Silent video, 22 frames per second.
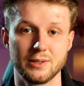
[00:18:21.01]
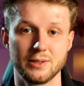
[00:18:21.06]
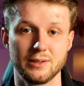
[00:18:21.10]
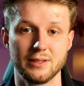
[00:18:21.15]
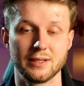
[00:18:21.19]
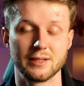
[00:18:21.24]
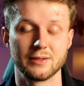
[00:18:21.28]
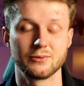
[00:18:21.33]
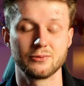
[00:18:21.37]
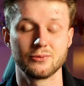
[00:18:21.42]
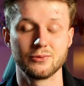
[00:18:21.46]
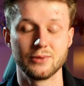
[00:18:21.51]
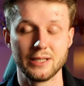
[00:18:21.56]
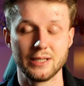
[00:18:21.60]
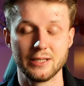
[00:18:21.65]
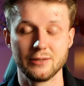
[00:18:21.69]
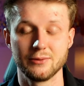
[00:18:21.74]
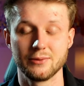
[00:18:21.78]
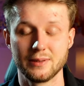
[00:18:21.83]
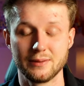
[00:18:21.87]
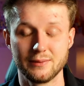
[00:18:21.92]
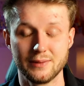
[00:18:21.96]
And really,
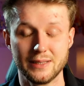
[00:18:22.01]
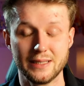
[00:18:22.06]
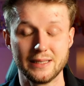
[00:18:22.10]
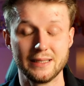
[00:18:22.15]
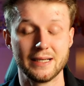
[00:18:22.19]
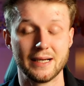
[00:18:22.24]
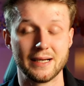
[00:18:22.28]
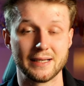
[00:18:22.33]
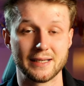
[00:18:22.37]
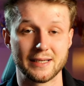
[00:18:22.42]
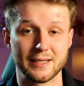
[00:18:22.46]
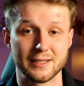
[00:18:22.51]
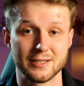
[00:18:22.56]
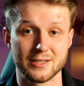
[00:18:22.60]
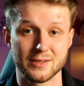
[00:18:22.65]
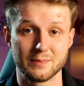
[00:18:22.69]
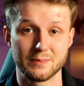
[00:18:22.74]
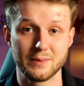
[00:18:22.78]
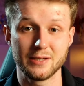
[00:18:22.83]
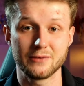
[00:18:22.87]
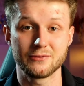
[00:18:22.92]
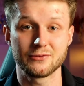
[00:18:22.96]
really, I can speak
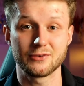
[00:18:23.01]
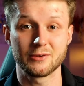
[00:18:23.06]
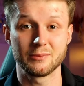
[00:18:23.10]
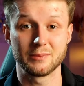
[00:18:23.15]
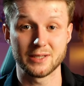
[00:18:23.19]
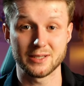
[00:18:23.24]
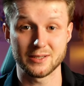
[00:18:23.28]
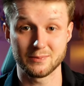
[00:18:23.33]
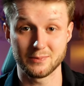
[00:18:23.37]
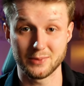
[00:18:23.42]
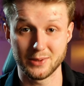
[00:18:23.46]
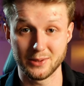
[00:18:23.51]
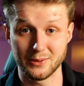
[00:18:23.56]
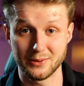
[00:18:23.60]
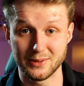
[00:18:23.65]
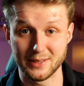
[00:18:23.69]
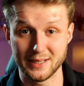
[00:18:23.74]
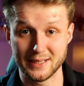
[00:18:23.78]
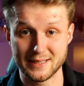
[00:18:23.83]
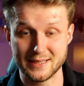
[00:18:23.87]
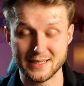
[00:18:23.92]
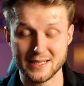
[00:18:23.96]
from
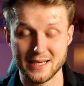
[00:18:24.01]
experience.